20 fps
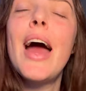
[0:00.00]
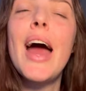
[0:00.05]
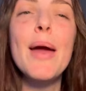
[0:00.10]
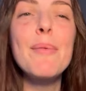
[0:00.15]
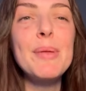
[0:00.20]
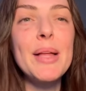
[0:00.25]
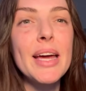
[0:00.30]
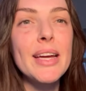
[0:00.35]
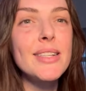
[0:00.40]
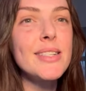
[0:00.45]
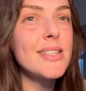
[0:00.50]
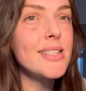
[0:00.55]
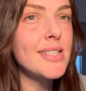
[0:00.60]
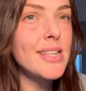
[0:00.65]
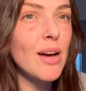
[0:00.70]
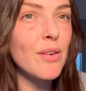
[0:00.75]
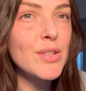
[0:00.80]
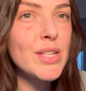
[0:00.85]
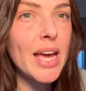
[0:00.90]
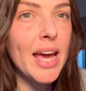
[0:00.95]
I plan to
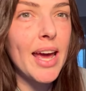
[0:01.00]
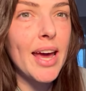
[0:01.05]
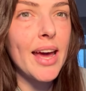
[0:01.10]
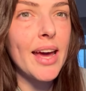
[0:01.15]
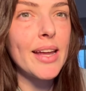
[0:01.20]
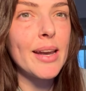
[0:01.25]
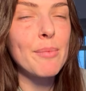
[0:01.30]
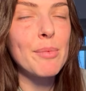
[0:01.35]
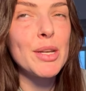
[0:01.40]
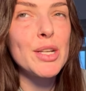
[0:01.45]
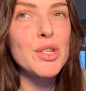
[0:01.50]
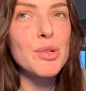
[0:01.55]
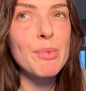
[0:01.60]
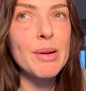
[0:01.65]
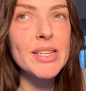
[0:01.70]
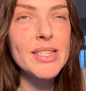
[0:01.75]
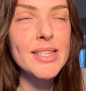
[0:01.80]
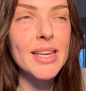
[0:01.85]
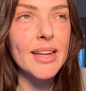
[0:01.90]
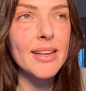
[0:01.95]
self-tan. I'm going to do my
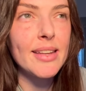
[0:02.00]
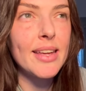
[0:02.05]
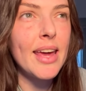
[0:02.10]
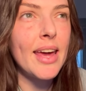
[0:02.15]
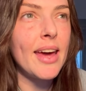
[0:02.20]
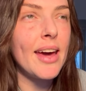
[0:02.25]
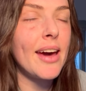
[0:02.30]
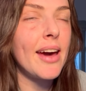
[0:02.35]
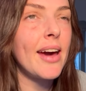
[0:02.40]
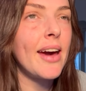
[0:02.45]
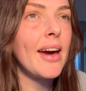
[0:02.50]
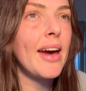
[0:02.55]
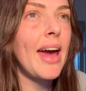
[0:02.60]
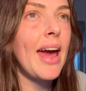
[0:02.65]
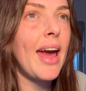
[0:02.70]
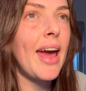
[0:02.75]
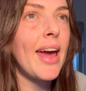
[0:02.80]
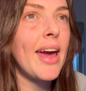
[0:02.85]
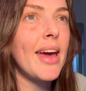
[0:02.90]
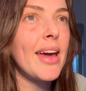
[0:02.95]

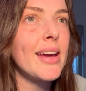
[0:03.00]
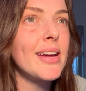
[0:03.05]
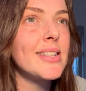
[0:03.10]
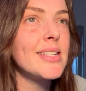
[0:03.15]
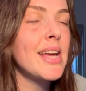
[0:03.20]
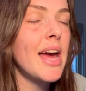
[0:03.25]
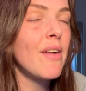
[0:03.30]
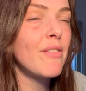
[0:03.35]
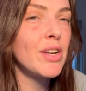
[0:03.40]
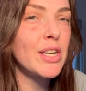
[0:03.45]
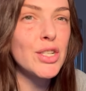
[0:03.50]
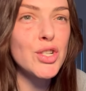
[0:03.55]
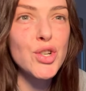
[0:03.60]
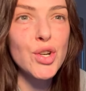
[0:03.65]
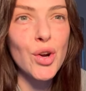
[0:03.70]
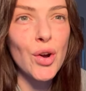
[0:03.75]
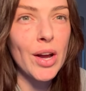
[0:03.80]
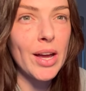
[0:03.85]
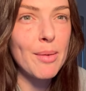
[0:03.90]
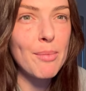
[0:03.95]
skincare and have an Indo
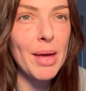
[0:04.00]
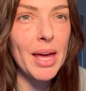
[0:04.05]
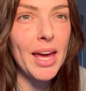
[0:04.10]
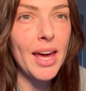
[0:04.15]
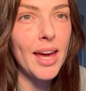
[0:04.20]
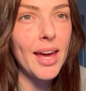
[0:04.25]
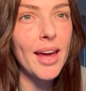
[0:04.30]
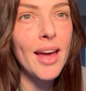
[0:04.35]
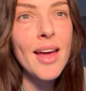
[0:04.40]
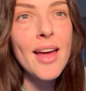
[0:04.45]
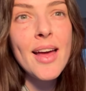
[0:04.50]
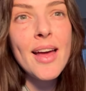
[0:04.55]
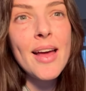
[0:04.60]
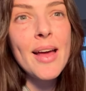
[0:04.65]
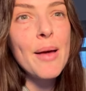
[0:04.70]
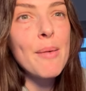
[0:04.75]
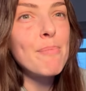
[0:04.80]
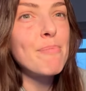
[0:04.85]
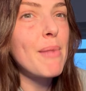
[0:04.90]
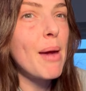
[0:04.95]
Creamy,
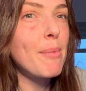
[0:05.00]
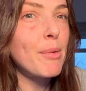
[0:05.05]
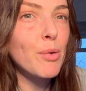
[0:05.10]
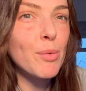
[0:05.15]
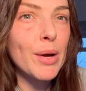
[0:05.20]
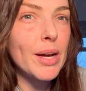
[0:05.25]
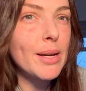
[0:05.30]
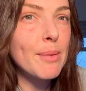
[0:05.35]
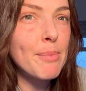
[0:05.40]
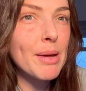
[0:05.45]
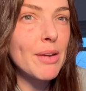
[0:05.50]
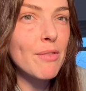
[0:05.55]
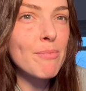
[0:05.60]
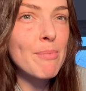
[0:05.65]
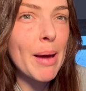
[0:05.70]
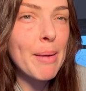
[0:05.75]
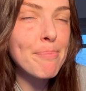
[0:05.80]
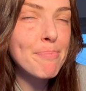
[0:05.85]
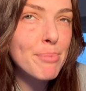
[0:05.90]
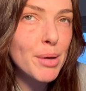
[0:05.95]
maybe read a bit of
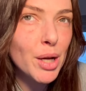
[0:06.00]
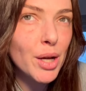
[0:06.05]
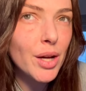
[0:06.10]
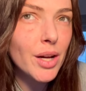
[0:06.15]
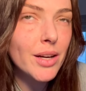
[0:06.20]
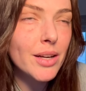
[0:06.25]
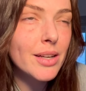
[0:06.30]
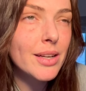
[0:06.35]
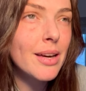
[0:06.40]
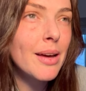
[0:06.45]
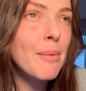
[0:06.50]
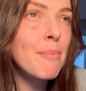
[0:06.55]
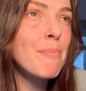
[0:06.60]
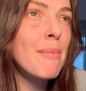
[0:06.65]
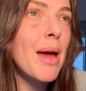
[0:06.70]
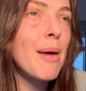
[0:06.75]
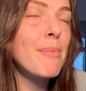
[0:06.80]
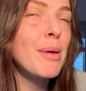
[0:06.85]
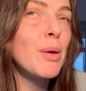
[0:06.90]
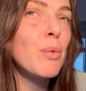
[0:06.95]
my book,
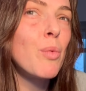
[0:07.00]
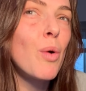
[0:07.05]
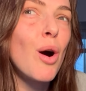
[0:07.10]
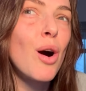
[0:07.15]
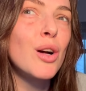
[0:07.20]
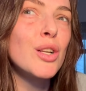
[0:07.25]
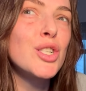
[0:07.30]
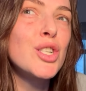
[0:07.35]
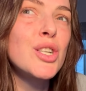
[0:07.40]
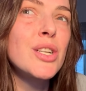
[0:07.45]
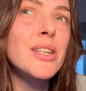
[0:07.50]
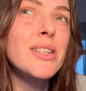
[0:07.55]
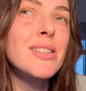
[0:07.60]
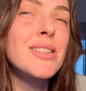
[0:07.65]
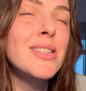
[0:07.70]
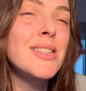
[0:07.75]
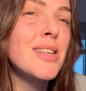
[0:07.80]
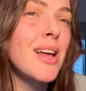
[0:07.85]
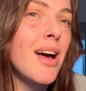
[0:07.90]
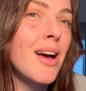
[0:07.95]
maybe watch
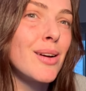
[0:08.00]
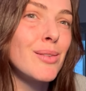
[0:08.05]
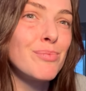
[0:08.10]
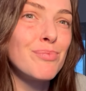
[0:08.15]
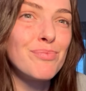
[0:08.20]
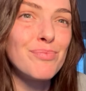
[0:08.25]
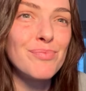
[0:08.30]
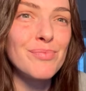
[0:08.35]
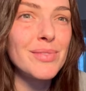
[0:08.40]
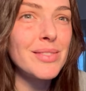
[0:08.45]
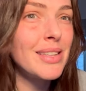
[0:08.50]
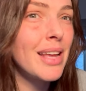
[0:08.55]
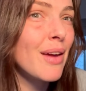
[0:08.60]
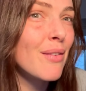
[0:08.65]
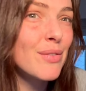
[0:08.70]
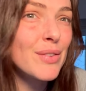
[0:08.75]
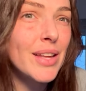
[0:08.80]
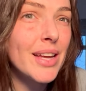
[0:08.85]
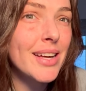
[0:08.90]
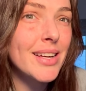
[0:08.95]
some
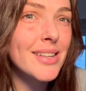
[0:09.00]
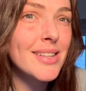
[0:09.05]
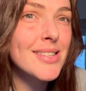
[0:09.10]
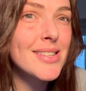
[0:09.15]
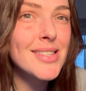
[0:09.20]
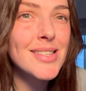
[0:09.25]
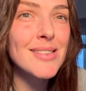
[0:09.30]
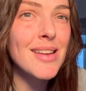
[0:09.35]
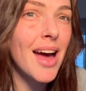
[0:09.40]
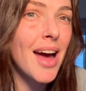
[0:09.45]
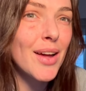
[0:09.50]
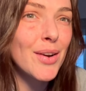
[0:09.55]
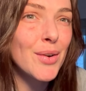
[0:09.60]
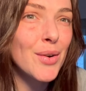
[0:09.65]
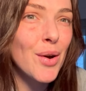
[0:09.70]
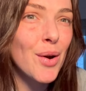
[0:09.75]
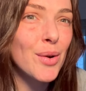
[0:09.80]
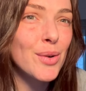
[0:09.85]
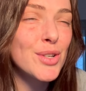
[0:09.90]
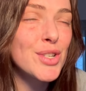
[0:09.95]
Netflix. I don't
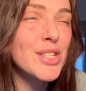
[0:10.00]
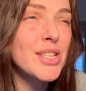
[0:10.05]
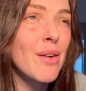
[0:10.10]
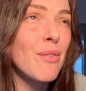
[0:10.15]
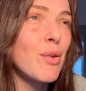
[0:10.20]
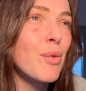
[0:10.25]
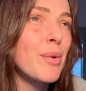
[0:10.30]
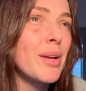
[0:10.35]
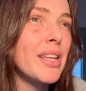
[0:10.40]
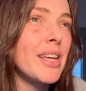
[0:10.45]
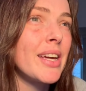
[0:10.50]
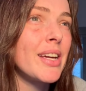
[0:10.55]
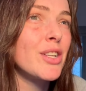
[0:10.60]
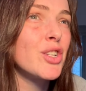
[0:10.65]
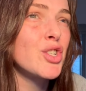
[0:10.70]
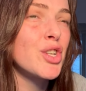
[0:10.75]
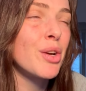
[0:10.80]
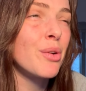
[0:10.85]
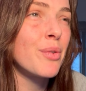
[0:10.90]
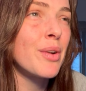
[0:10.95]
know, just have a really
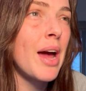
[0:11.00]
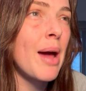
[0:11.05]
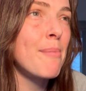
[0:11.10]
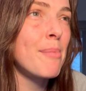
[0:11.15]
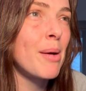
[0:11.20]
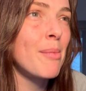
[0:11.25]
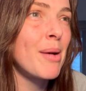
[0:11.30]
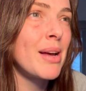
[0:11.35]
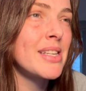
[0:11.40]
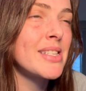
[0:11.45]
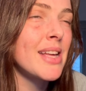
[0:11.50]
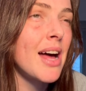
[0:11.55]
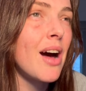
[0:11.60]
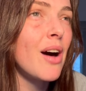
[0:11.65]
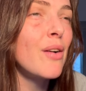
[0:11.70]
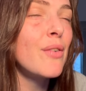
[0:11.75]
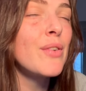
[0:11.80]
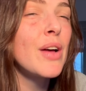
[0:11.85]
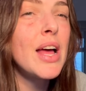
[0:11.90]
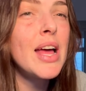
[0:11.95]
chill night by
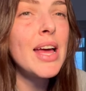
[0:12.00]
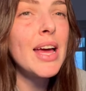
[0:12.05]
myself.